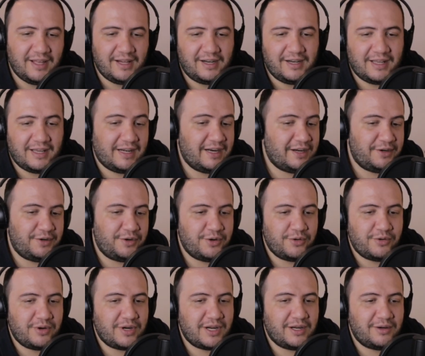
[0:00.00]
and I don't know
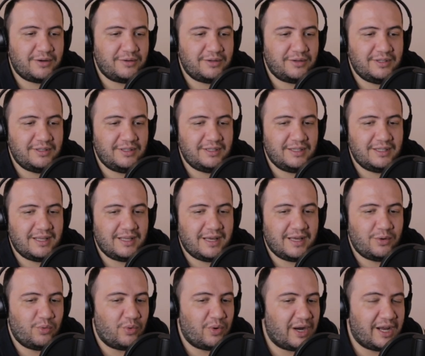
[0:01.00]
how and
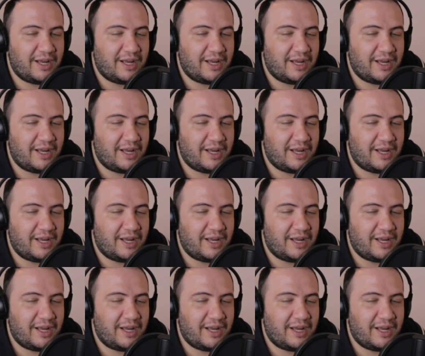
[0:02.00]
why,